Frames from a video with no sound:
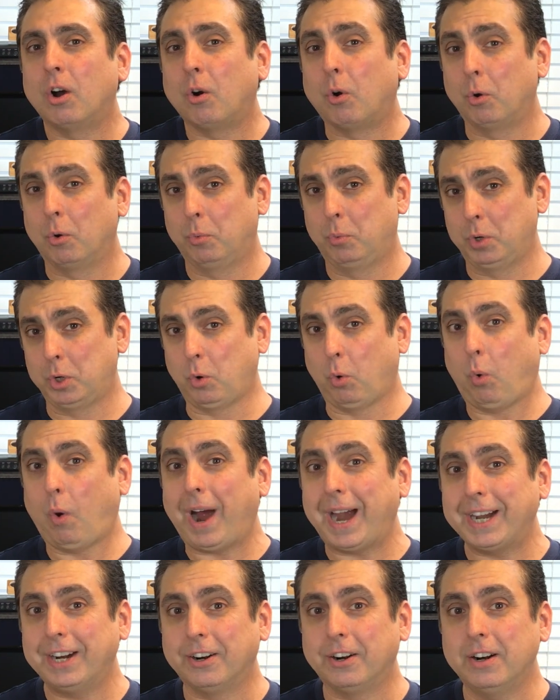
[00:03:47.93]
or
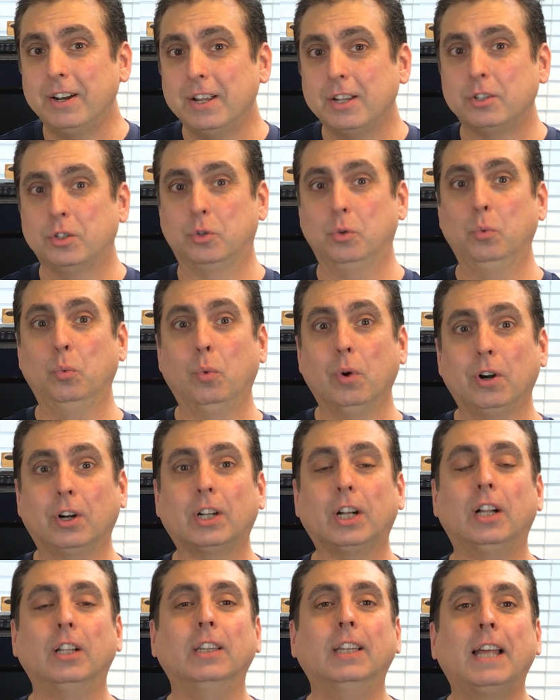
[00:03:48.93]
required to
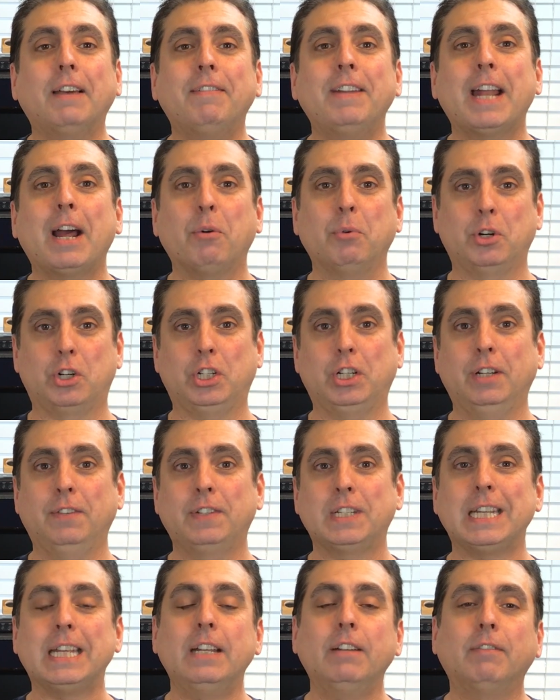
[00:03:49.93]
work 11-hour
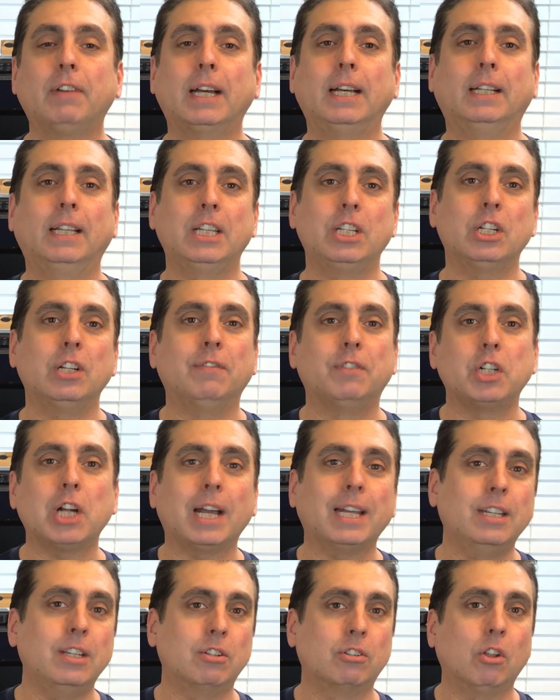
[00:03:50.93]
shifts in violation of
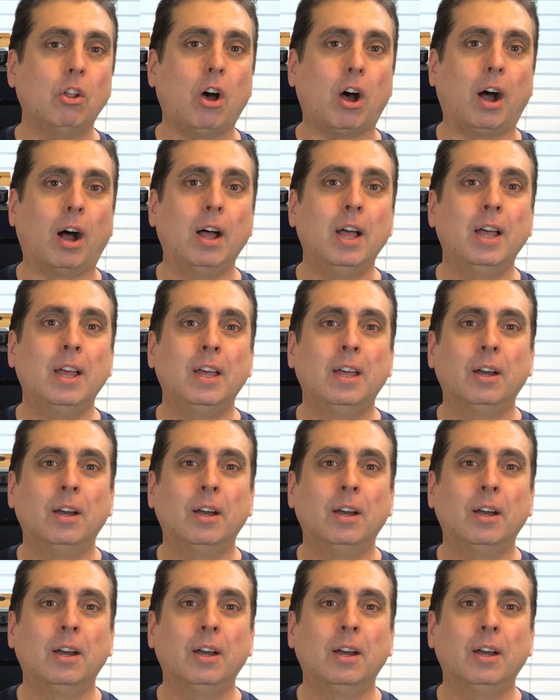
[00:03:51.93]
Chinese law.